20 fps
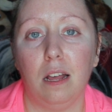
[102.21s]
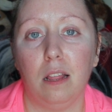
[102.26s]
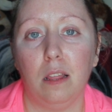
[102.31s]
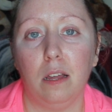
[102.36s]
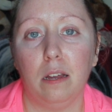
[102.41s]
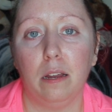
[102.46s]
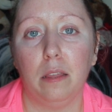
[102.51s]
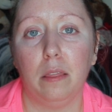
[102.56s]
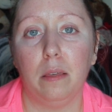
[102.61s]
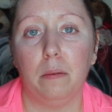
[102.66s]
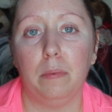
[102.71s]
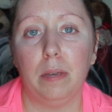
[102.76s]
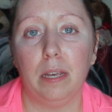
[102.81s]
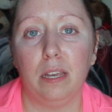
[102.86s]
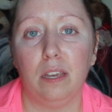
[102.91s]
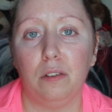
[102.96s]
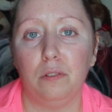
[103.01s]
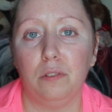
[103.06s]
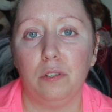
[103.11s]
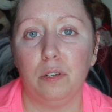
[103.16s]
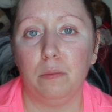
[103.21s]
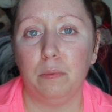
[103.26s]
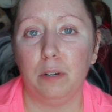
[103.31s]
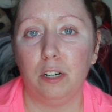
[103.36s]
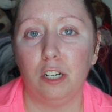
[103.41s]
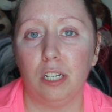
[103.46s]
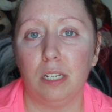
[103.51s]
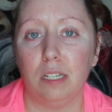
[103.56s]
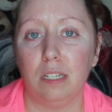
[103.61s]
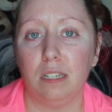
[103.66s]
a lot of the big
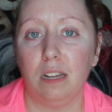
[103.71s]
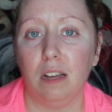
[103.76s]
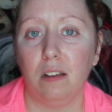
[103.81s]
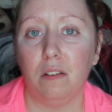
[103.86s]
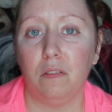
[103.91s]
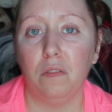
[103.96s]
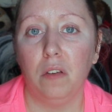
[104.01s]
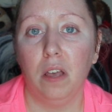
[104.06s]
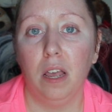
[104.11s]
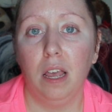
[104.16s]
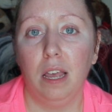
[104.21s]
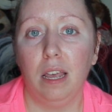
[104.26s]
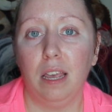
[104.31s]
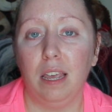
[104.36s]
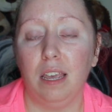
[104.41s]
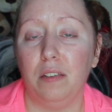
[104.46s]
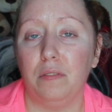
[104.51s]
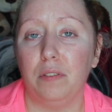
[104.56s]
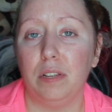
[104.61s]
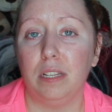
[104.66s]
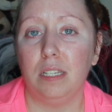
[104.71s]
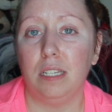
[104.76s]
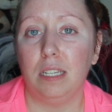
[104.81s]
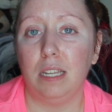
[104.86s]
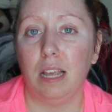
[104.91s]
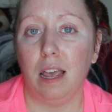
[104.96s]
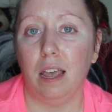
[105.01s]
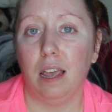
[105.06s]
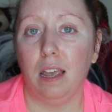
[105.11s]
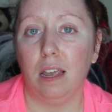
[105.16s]
YouTubers and stuff even
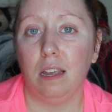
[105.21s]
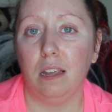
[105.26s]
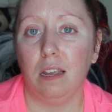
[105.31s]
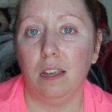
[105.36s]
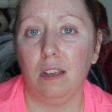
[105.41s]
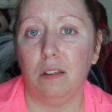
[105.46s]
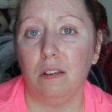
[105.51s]
say